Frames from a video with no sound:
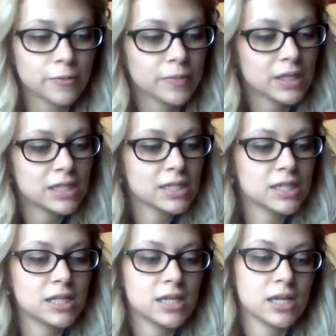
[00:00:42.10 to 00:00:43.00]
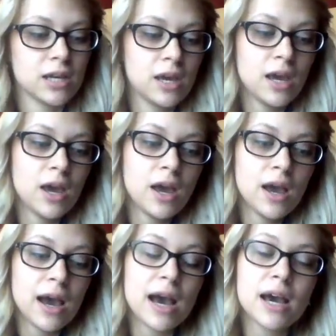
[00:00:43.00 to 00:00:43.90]
Let's see.
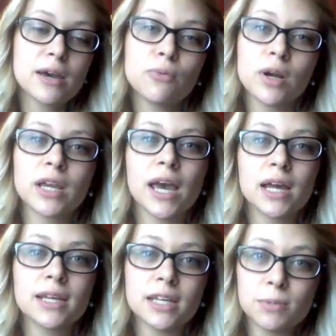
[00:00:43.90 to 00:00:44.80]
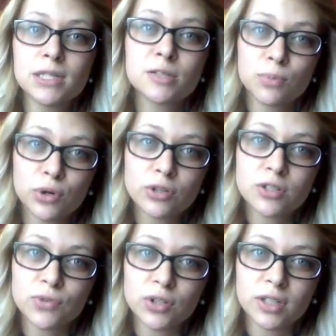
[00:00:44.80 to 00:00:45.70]
I work at Hibbett Sports
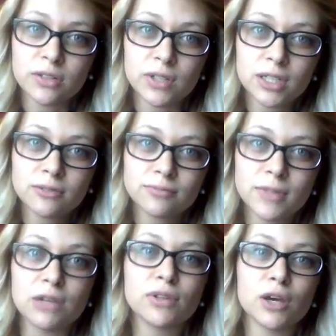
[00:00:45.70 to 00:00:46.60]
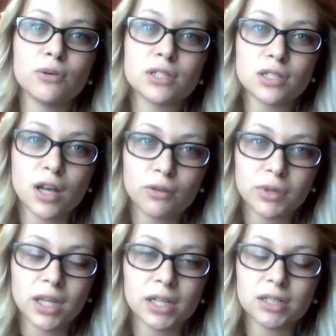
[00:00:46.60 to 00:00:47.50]
for a living, even though it's not
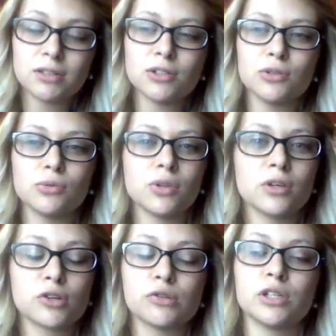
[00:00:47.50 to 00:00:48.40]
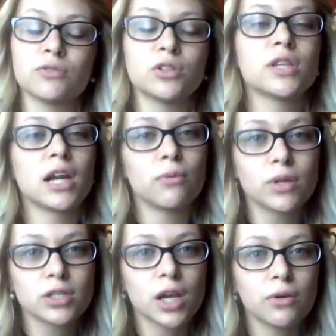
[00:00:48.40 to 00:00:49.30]
related to the career field that I
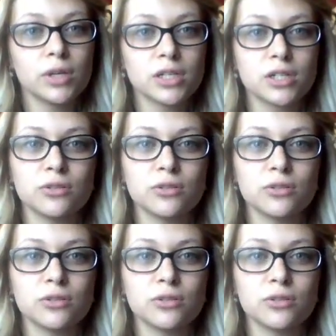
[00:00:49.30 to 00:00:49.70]
want to go into.